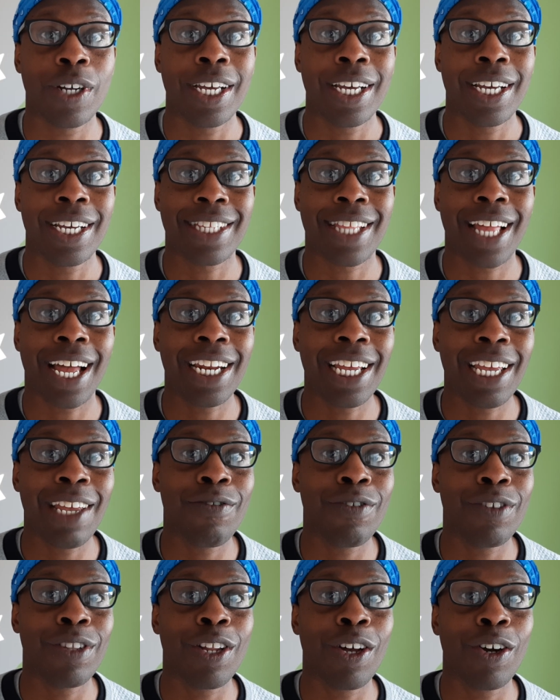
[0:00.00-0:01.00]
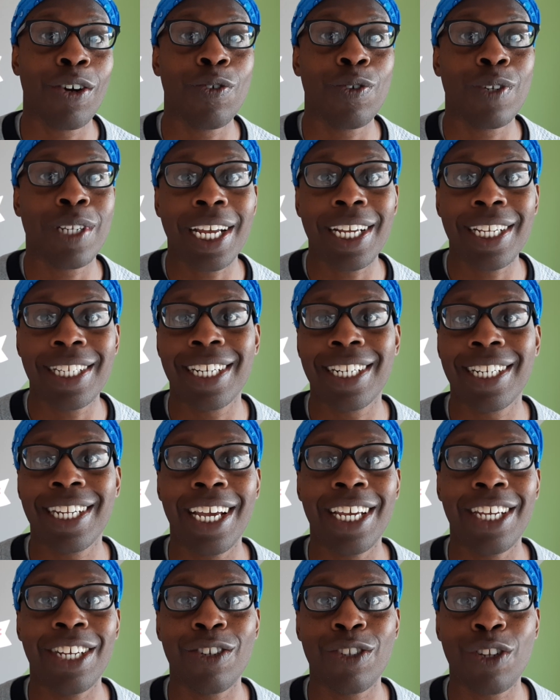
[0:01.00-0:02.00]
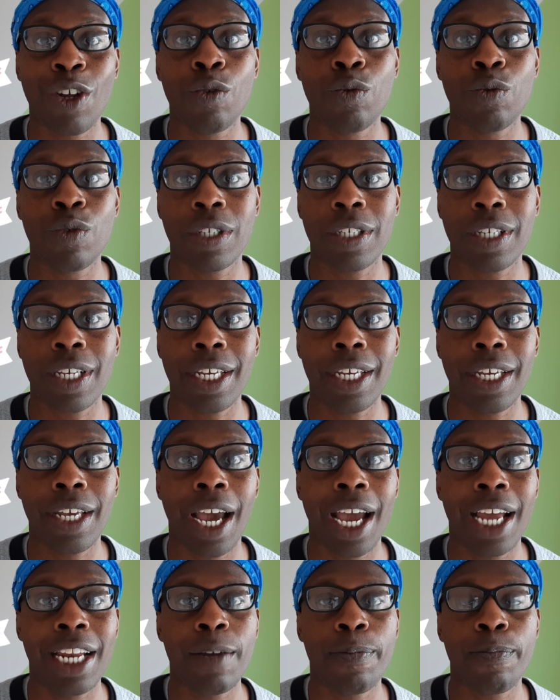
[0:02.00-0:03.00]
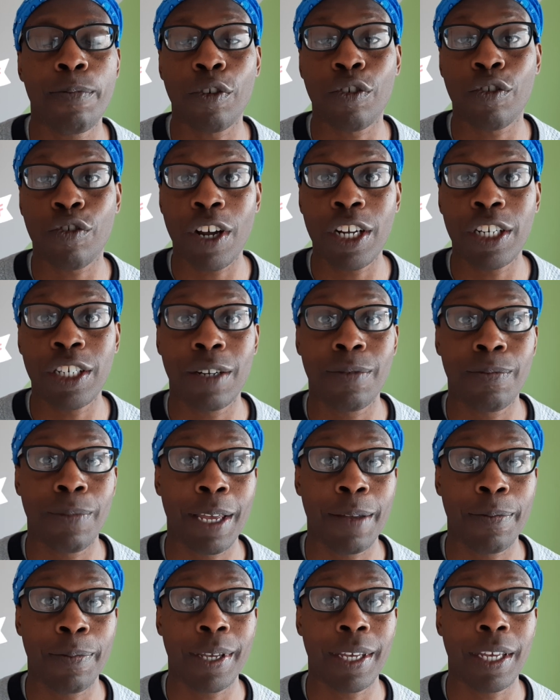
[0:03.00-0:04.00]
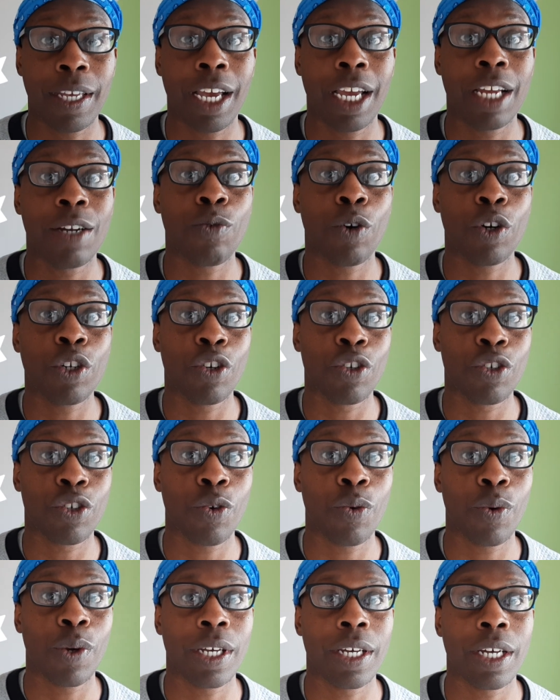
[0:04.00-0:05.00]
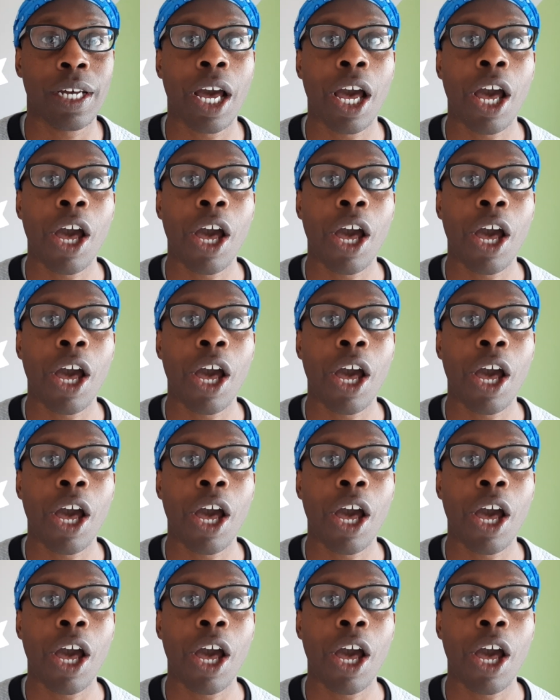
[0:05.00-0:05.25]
is that even though day to day you don't see any progression maybe in what you're doing,